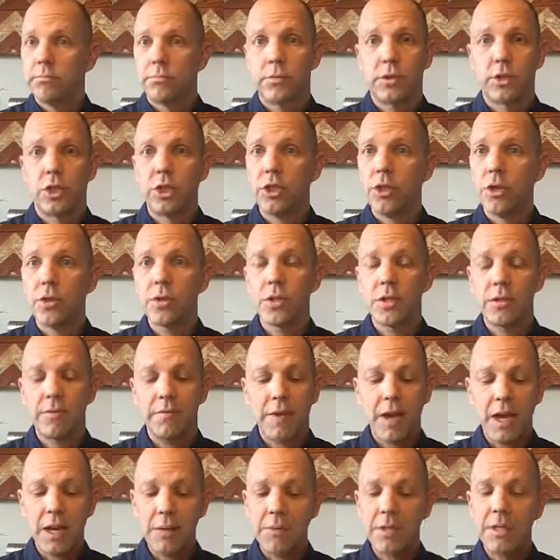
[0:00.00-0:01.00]
Good doses of
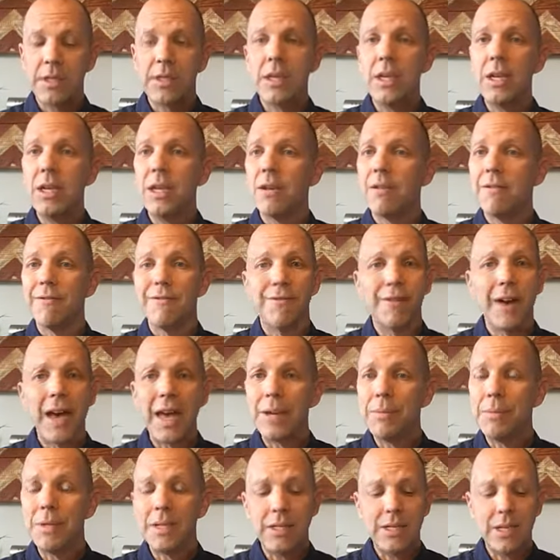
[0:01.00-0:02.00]
vitamin C,
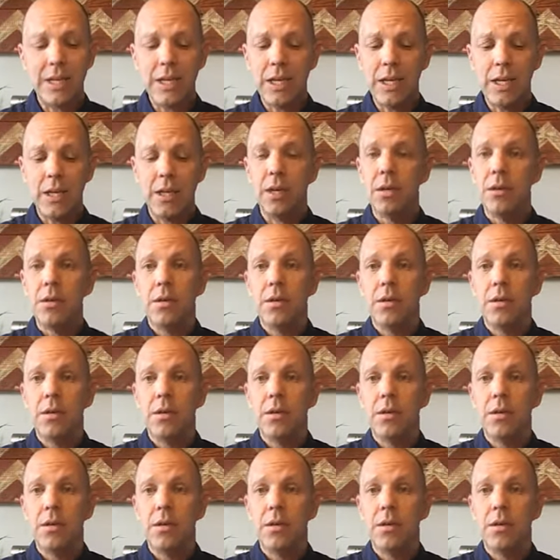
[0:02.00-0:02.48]
vitamin D.